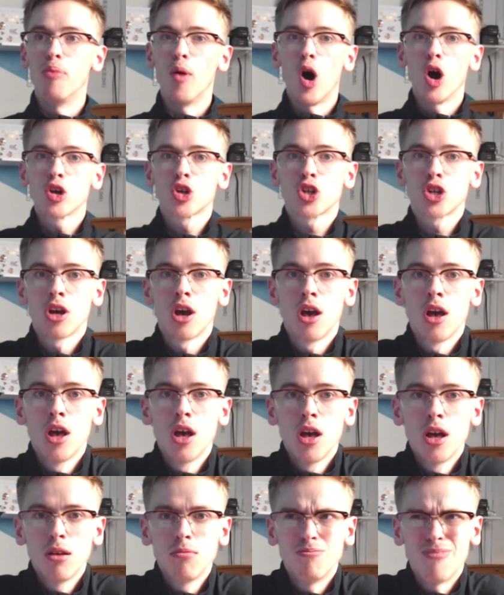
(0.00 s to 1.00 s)
boss,
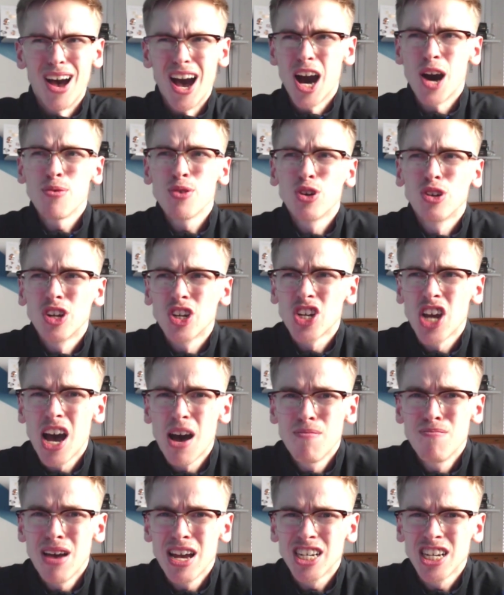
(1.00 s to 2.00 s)
are we going to
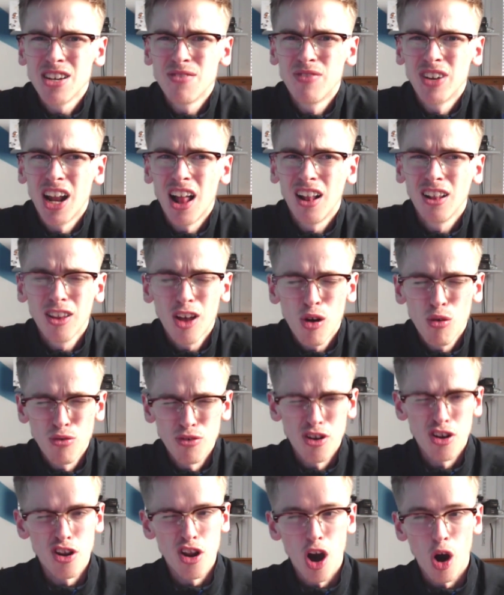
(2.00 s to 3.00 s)
sign Messi and Ronaldo?
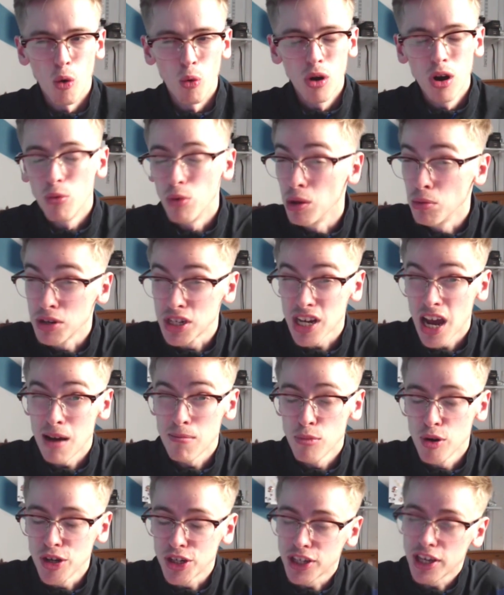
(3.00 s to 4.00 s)
No. Will we sign
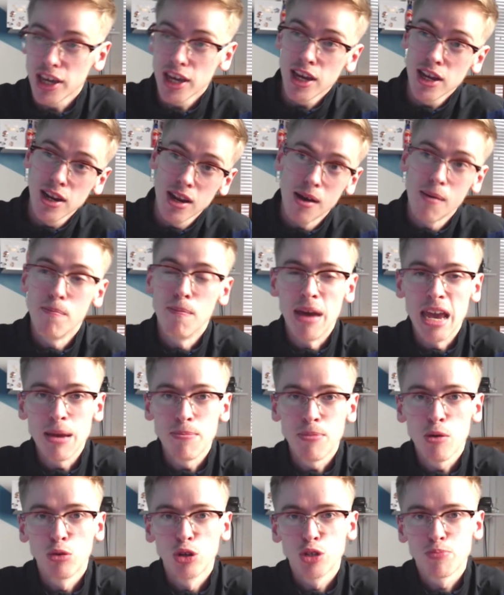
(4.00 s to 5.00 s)
Moise Kean?
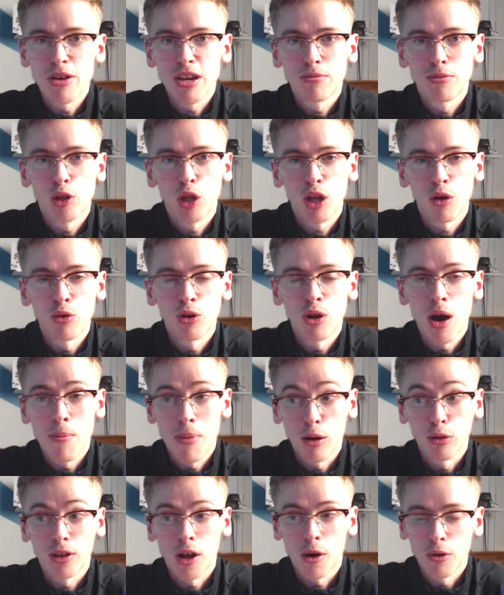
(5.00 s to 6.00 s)
Maybe. We'll speak
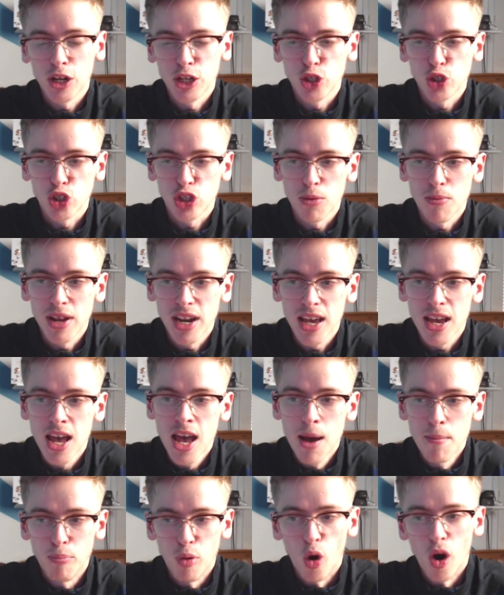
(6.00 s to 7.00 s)
about that one in just a minute.
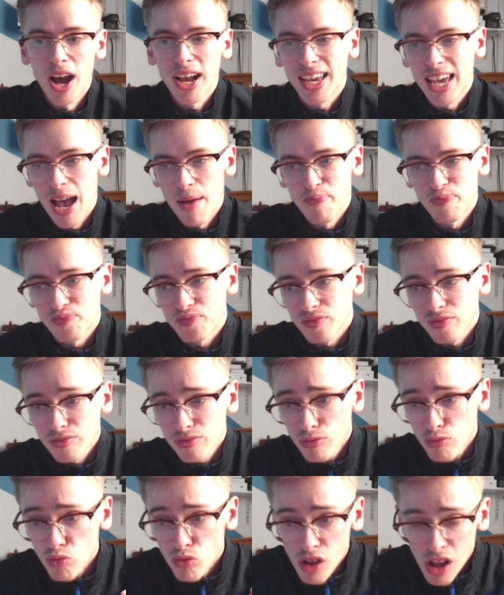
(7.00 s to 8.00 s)
But again,
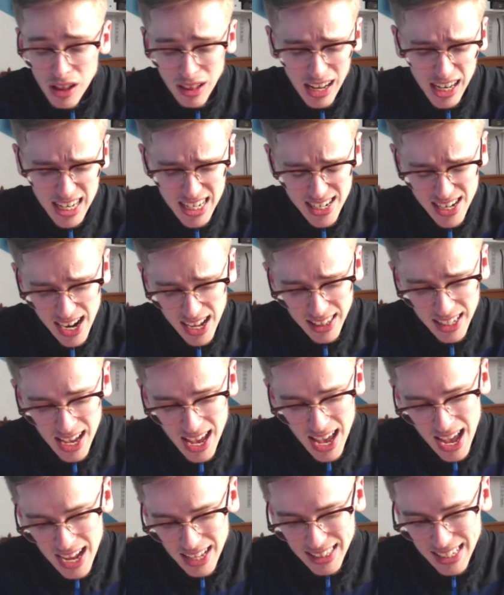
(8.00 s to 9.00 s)
like I said,
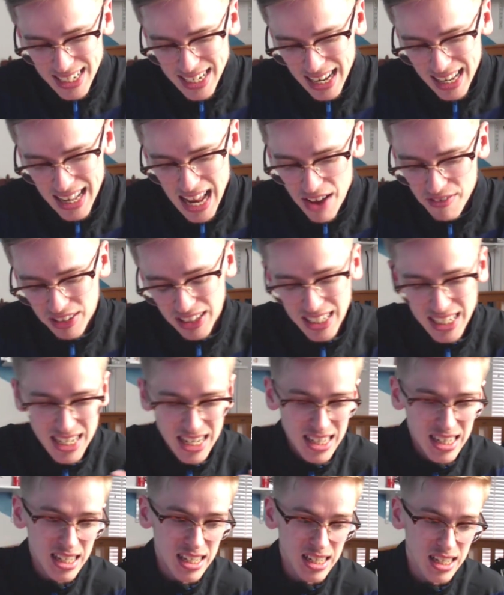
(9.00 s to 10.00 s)
there's a level,
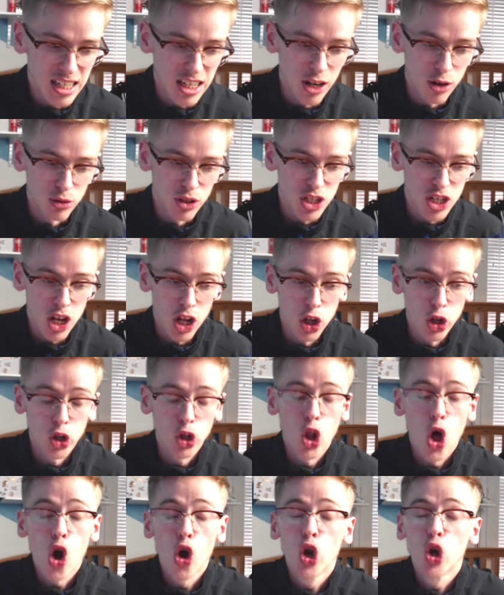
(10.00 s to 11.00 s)
there's a
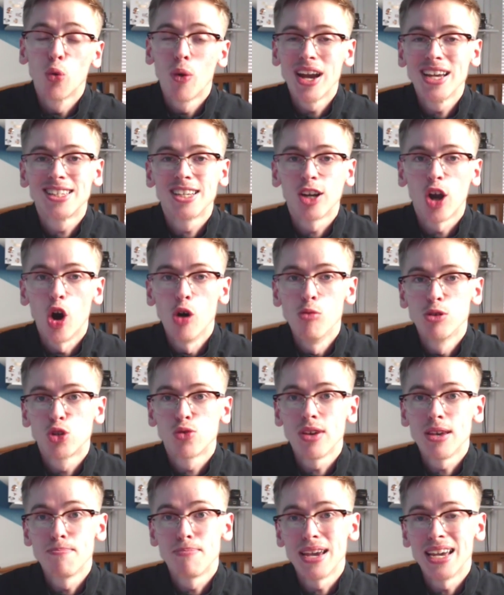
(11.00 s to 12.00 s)
long way to go
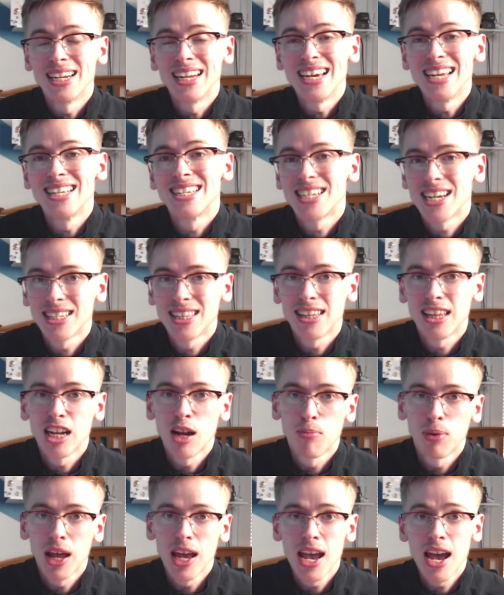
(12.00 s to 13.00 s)
between being interested in a
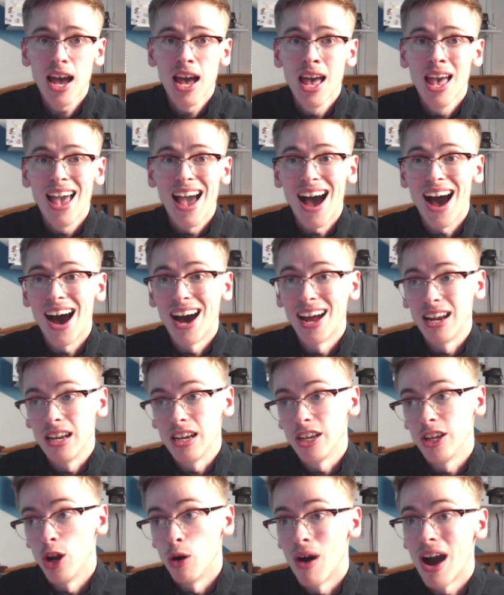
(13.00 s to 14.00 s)
player
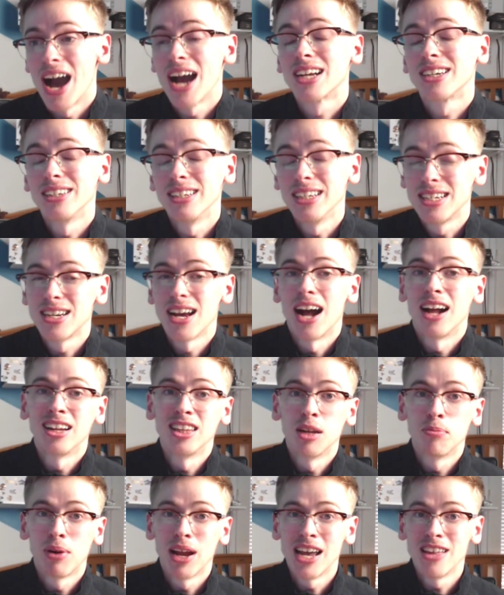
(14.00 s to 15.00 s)
and, actually signing
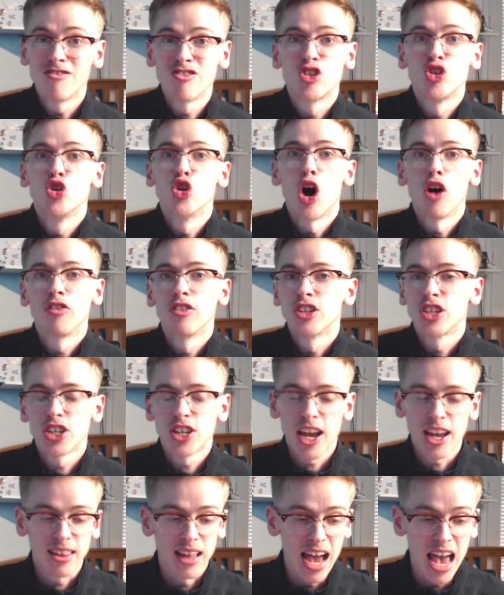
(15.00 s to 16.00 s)
the player. There's nothing to
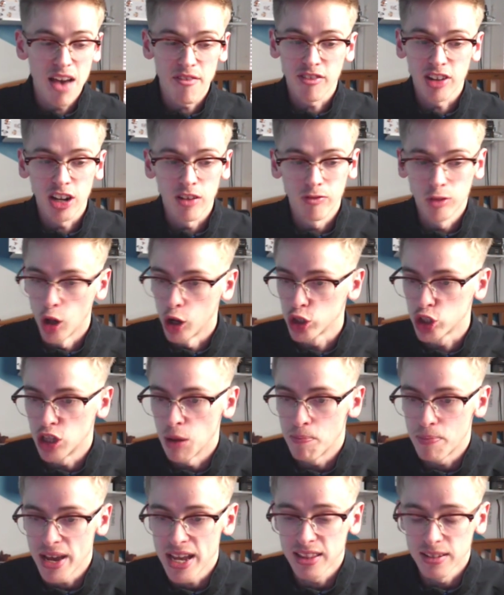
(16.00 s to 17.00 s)
say that Everton have lodged a
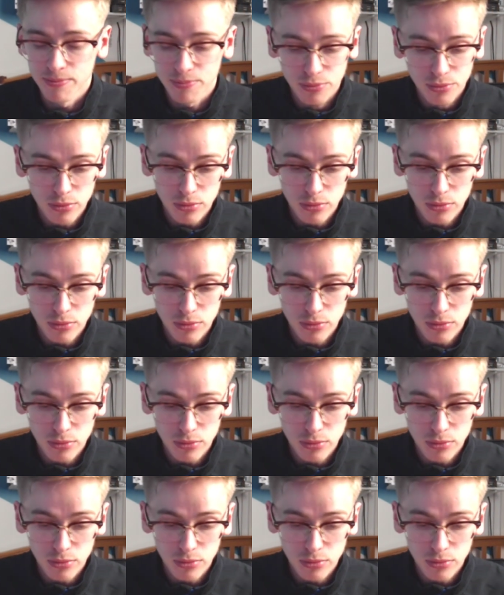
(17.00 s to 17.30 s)
bid